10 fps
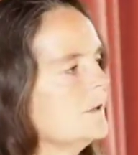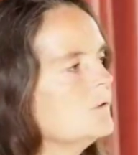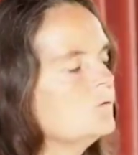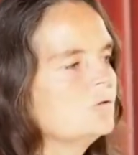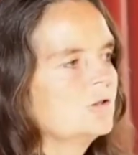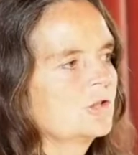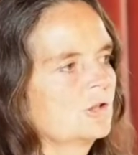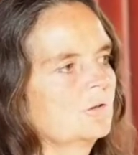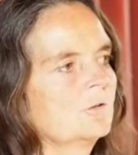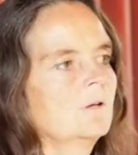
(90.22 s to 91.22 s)
Hindu
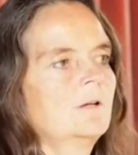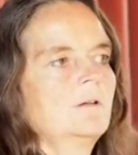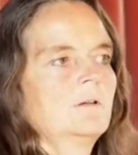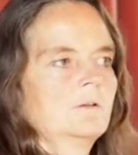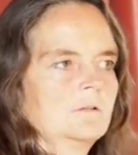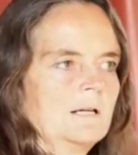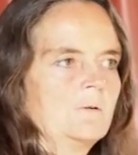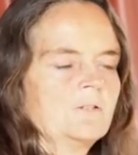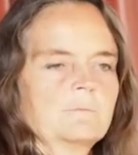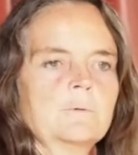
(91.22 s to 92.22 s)
tradition,
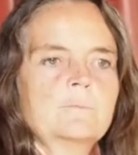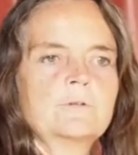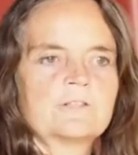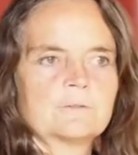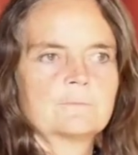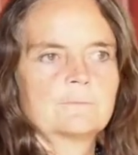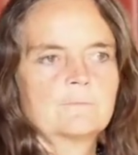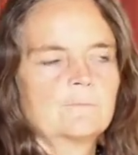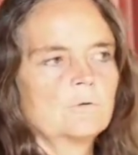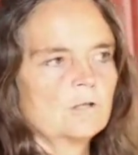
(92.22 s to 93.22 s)
Taoism and Buddhism,
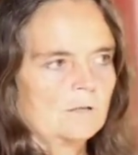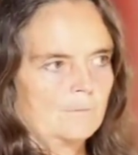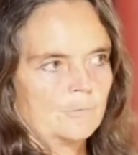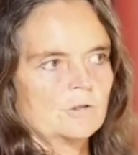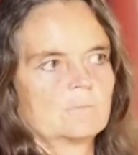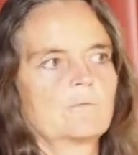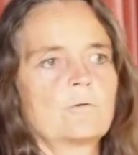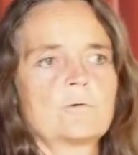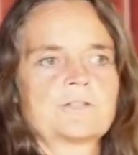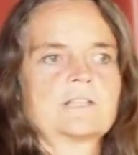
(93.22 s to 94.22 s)
which Buddhism
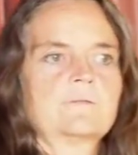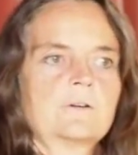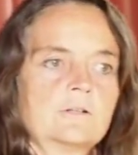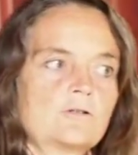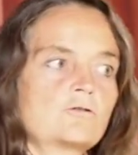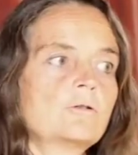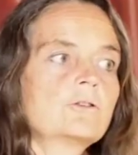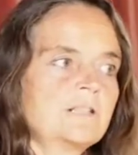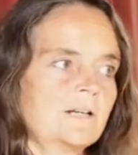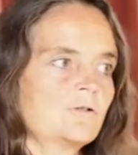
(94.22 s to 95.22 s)
of course has a very
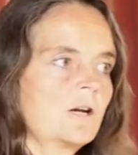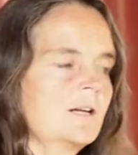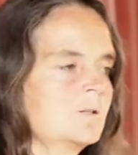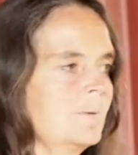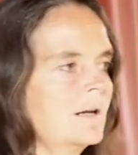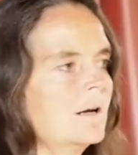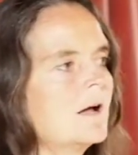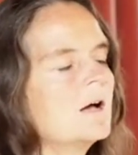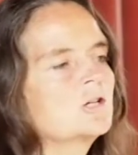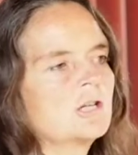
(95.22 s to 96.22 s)
strong tantric aspect,
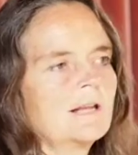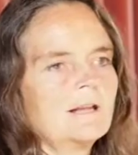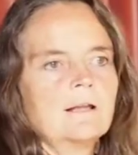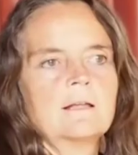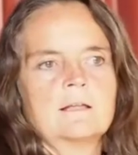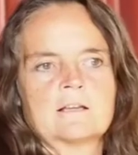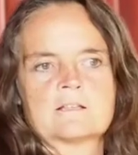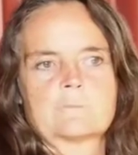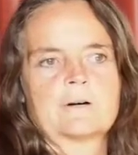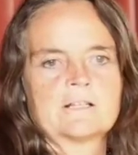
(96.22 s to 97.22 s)
largely
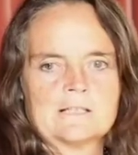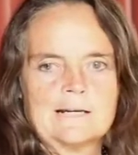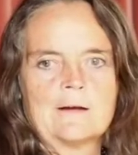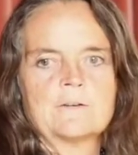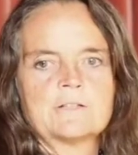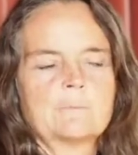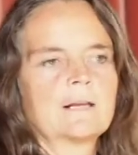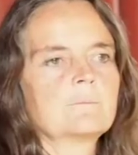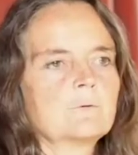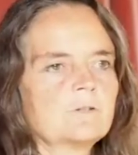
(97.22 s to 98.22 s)
expressed now in
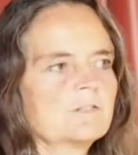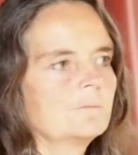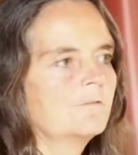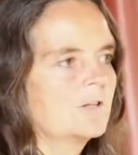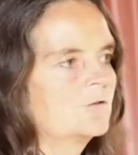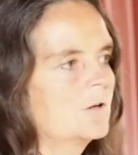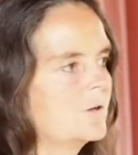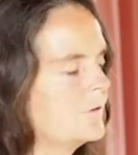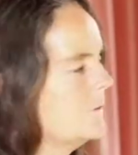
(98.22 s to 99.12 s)
Tibetan Buddhism, Vajrayana